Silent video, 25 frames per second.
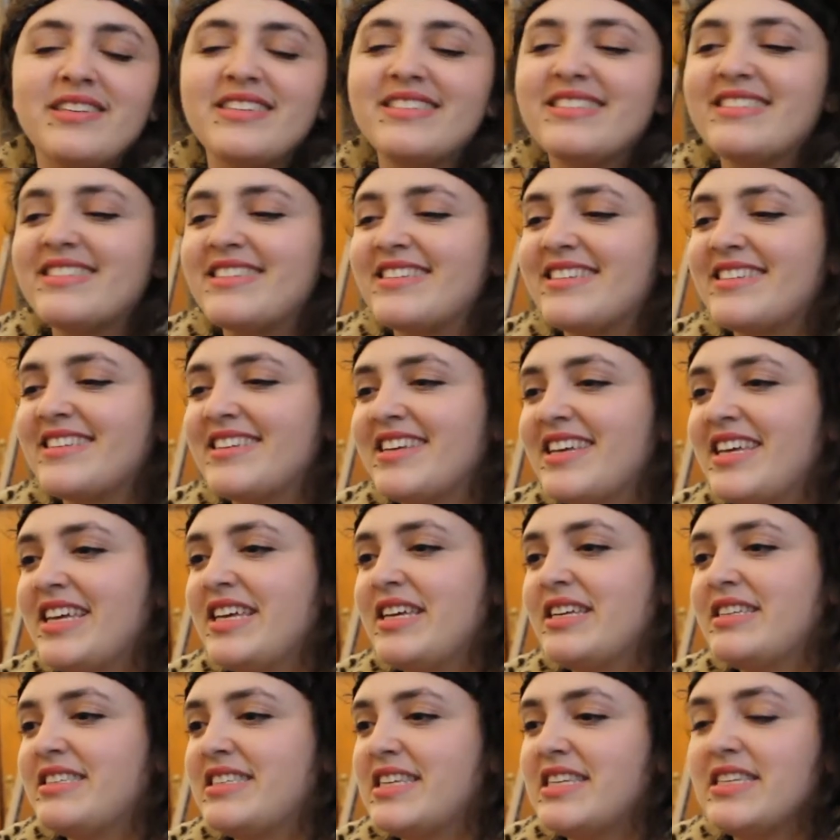
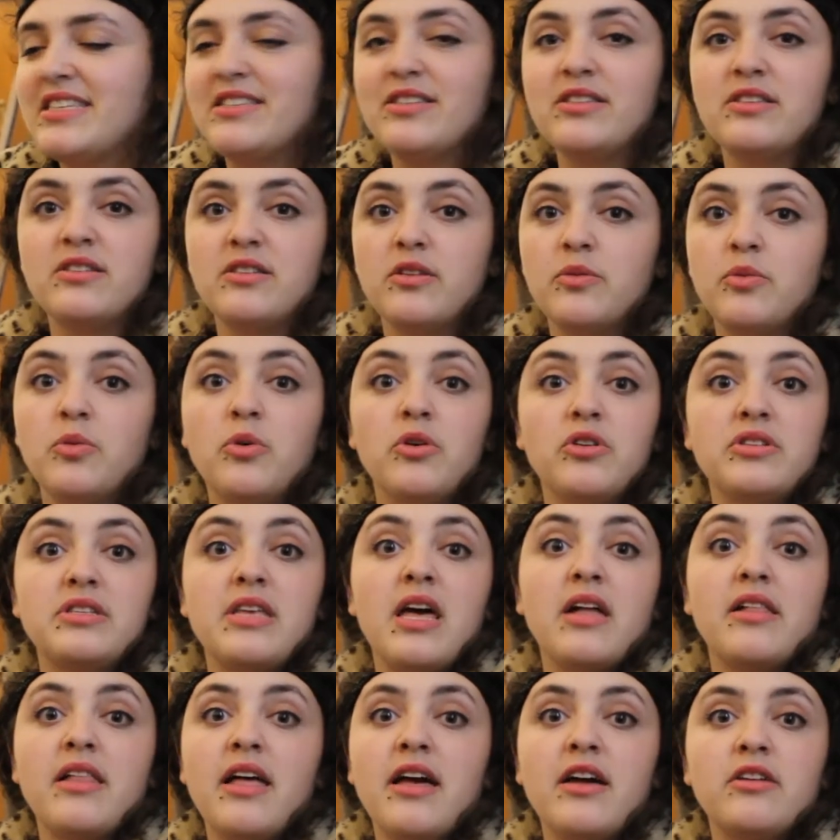It says the words
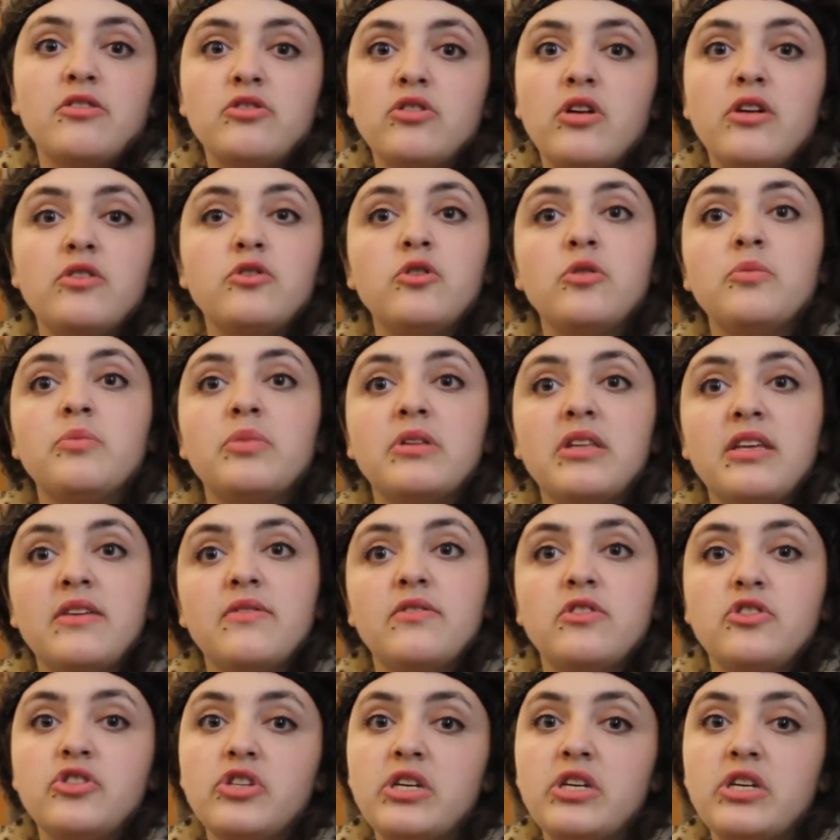out loud, I don't believe in